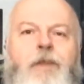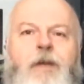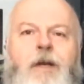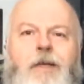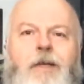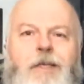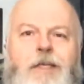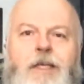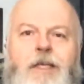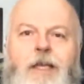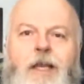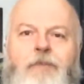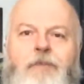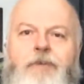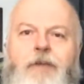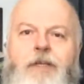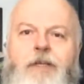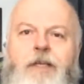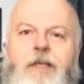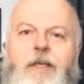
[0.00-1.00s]
I'm going to
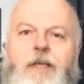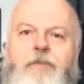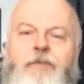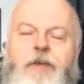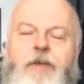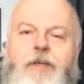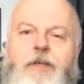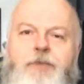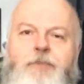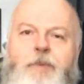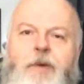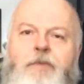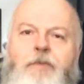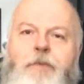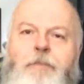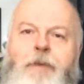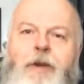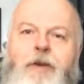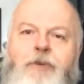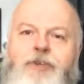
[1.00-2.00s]
love you and leave you because we're
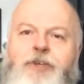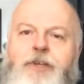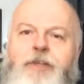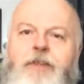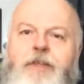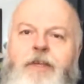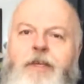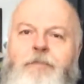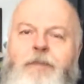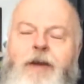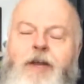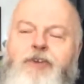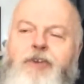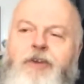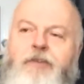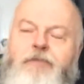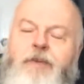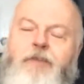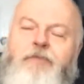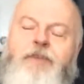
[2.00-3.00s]
approaching the
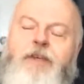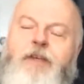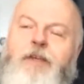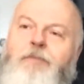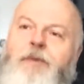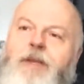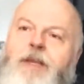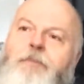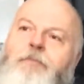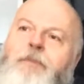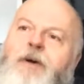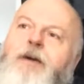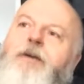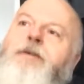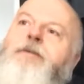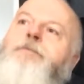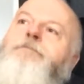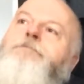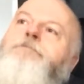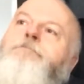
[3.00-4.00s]
magic 15-minute
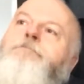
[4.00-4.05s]
mark.